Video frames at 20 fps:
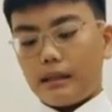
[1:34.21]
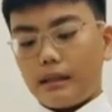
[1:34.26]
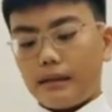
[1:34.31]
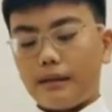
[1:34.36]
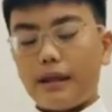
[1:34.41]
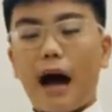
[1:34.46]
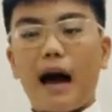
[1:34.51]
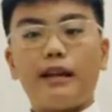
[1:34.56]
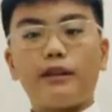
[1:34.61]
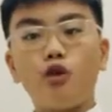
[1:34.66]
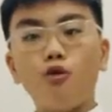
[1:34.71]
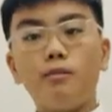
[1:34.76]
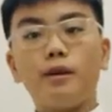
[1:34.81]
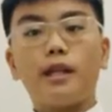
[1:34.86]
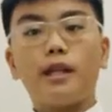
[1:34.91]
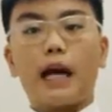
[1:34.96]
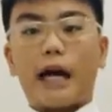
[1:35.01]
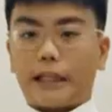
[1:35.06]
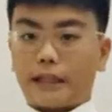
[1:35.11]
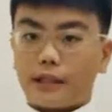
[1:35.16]
that human
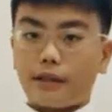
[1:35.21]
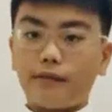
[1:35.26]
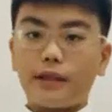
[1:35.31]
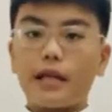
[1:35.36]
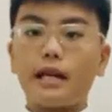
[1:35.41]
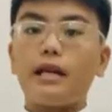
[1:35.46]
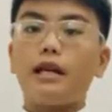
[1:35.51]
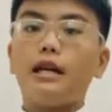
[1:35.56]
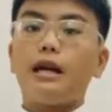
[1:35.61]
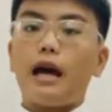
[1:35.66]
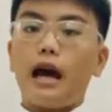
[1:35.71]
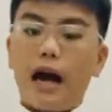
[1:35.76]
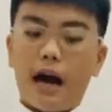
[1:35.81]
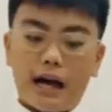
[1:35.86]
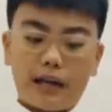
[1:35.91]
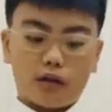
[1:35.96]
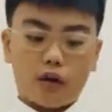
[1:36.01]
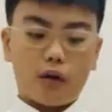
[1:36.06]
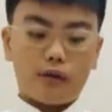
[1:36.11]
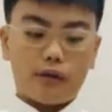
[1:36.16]
activity
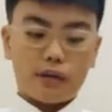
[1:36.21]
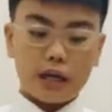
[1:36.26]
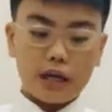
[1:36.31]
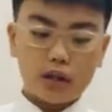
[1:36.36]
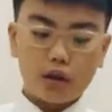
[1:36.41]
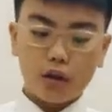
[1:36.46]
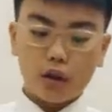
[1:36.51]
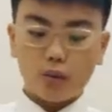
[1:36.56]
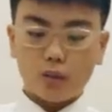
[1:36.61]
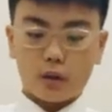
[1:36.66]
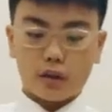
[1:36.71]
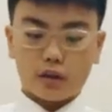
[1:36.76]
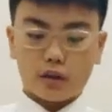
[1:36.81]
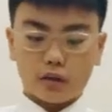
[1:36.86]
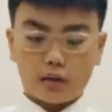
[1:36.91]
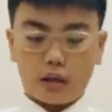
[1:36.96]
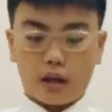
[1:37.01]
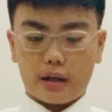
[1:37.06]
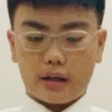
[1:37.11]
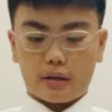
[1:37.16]
has on nature, which
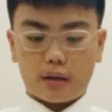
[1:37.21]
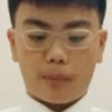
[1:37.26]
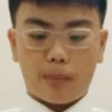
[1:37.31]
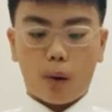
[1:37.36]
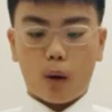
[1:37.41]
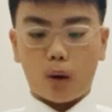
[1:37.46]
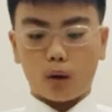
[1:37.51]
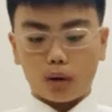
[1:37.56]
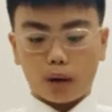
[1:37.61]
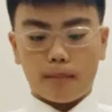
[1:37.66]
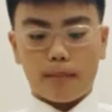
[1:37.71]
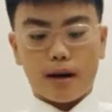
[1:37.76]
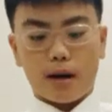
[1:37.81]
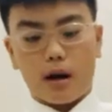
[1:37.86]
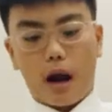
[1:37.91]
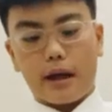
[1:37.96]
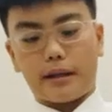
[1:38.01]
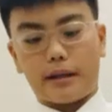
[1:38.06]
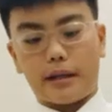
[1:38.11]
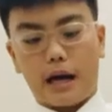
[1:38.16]
like the polar bear
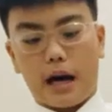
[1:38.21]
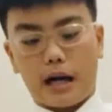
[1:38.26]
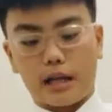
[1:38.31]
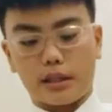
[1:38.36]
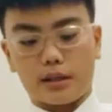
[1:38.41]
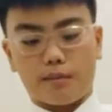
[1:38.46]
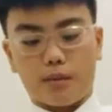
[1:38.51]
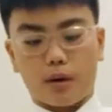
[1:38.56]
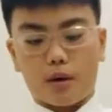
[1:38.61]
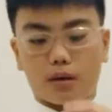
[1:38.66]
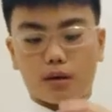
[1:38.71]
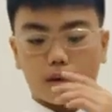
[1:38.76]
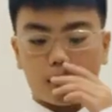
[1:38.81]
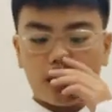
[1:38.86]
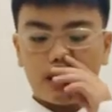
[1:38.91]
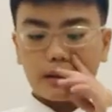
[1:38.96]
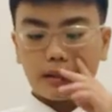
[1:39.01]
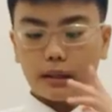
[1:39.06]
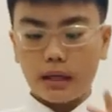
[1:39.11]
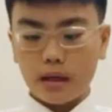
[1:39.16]
and the iceberg
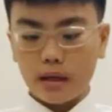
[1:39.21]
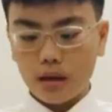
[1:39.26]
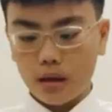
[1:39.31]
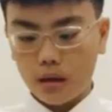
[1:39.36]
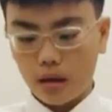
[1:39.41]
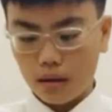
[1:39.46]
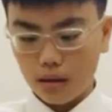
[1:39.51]
thing.